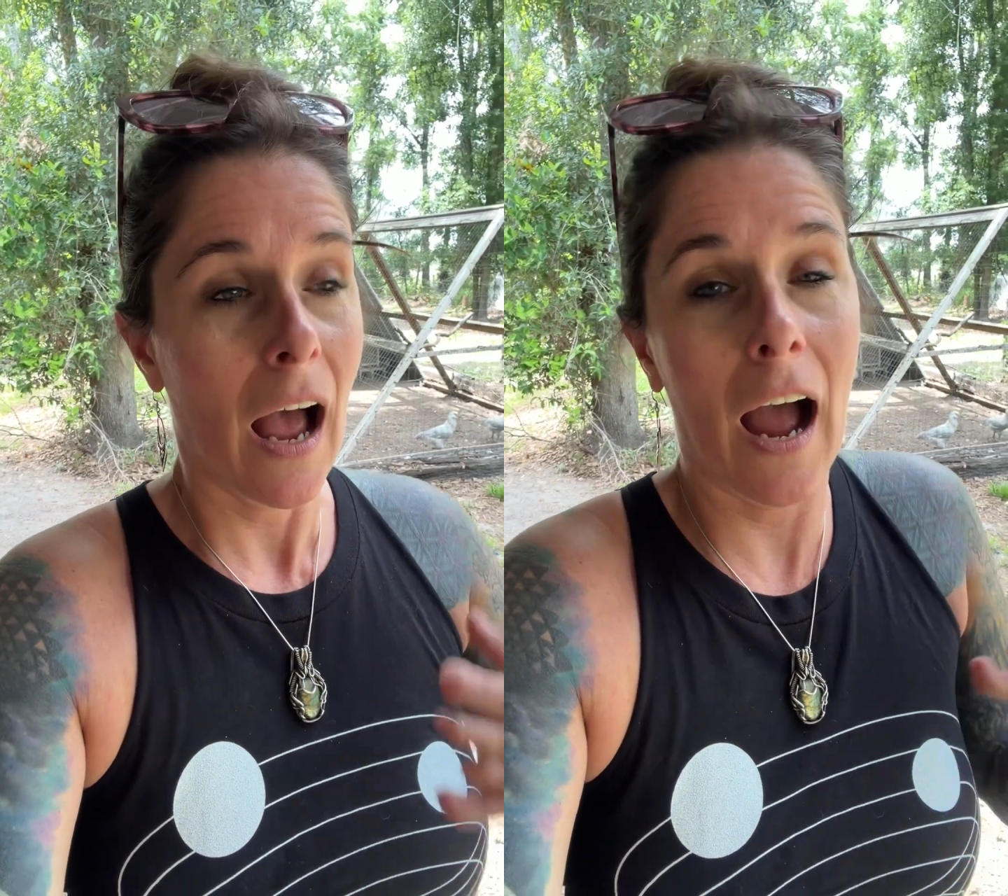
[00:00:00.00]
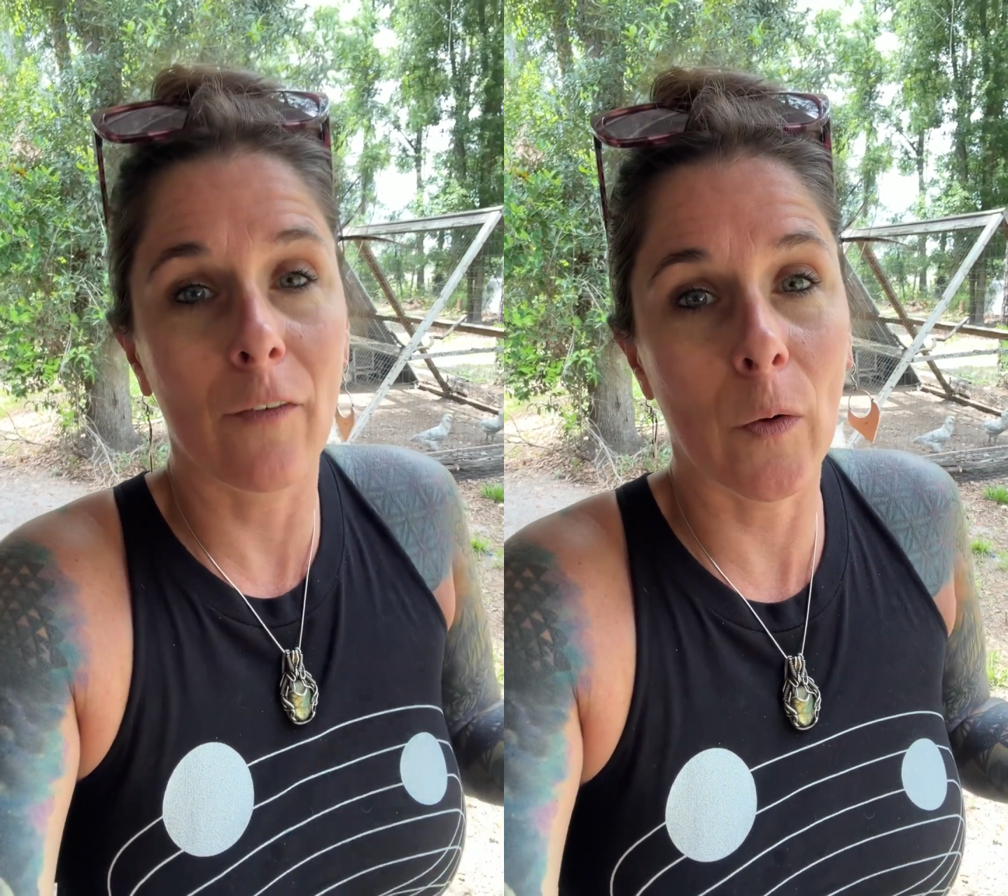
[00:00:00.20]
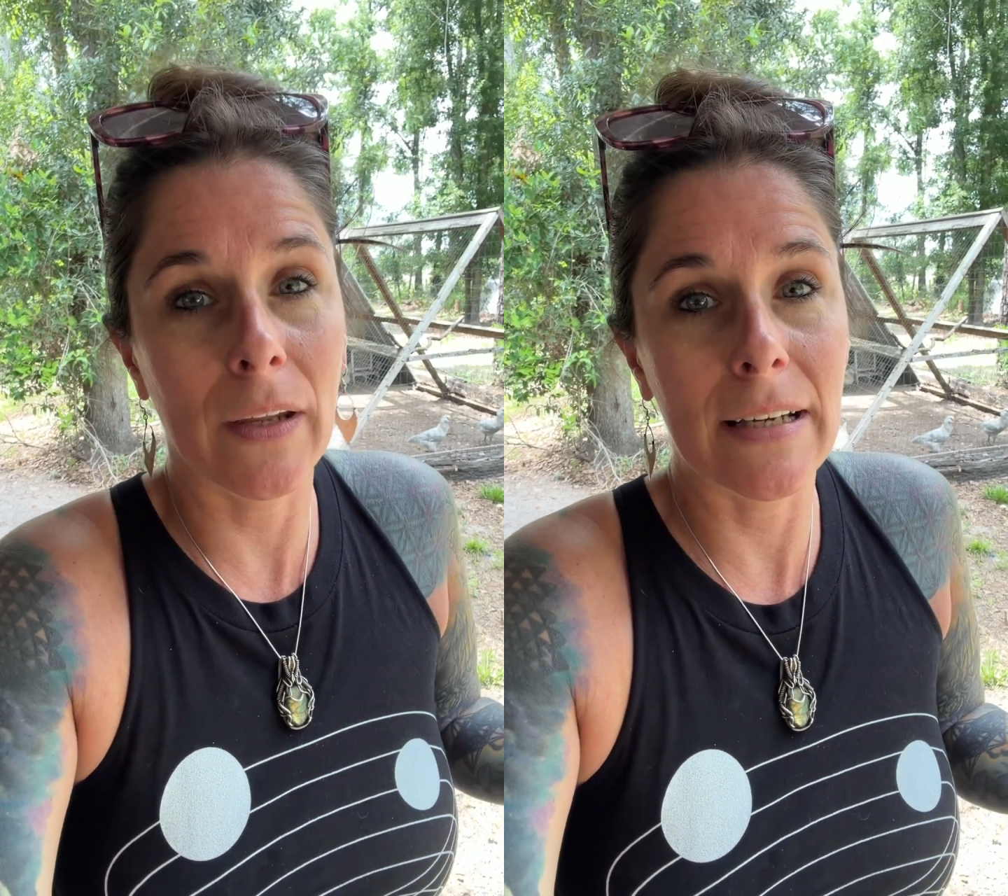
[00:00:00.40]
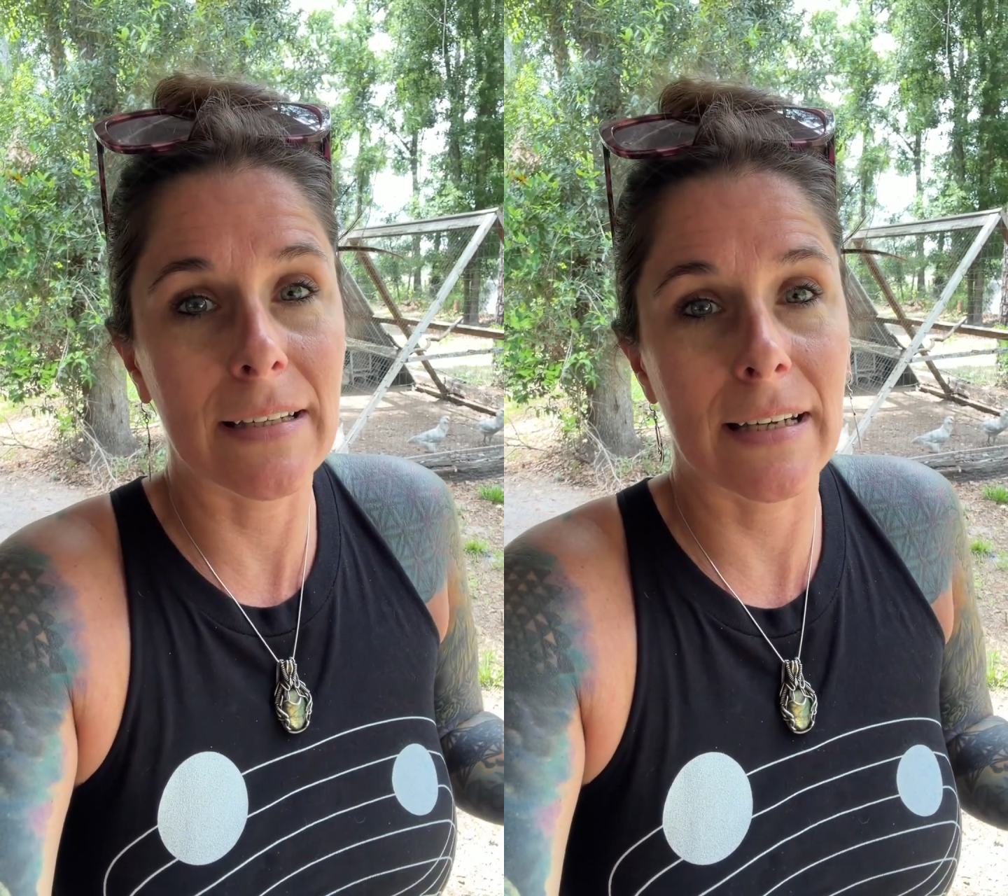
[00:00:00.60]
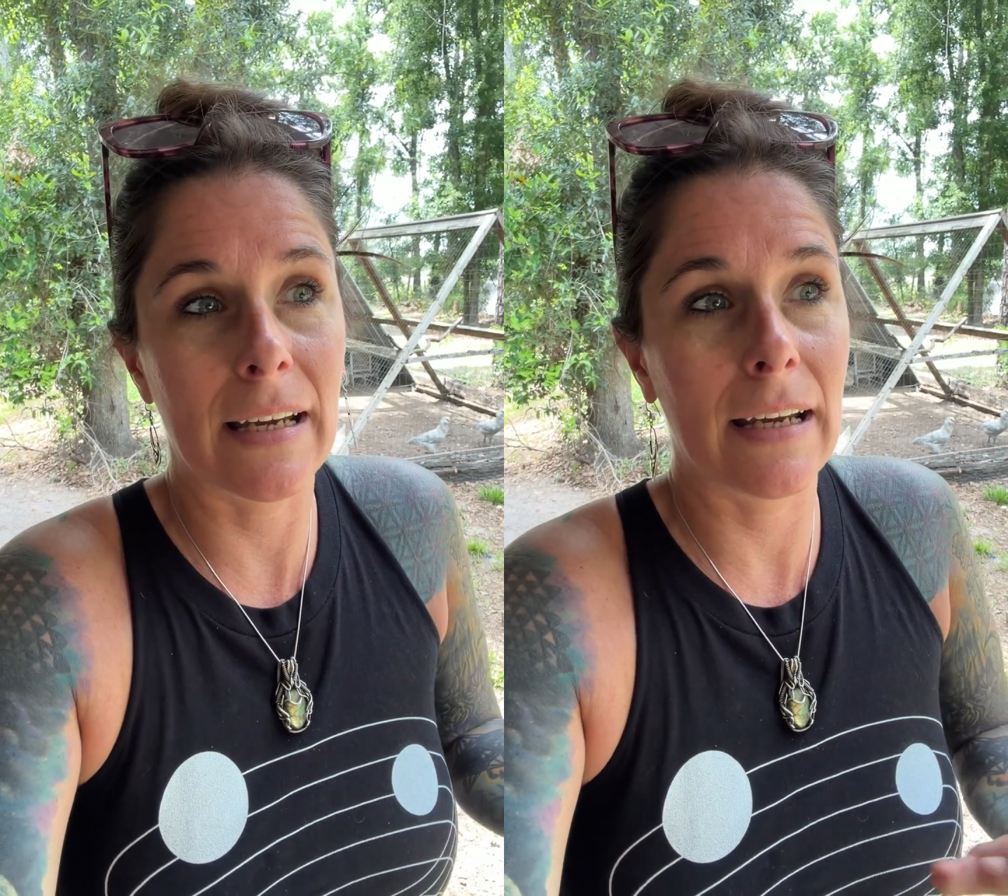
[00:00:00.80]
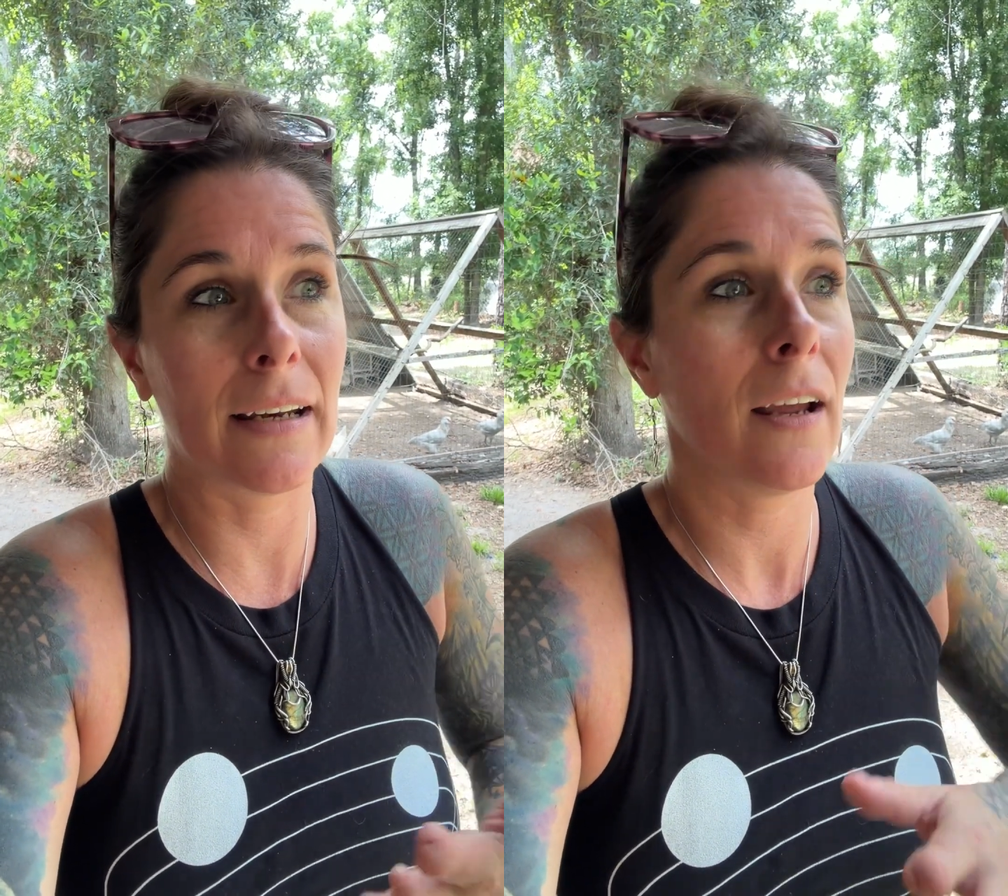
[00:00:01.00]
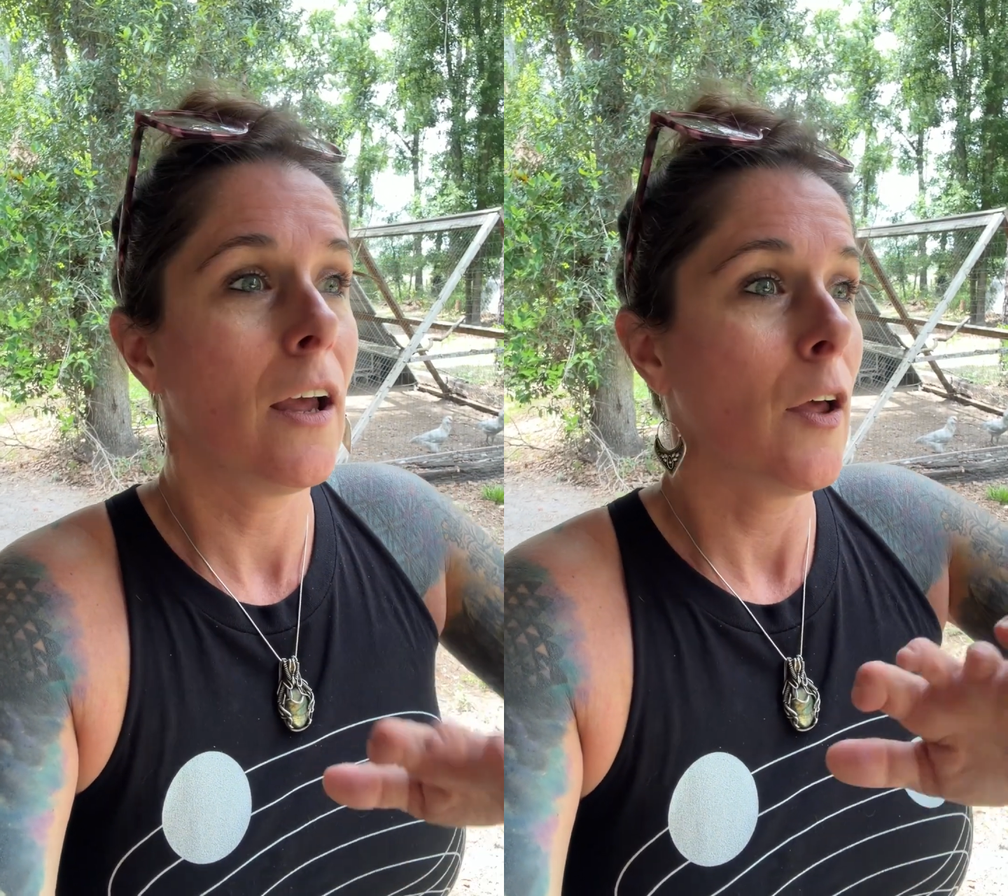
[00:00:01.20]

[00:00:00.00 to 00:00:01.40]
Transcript: I've only seen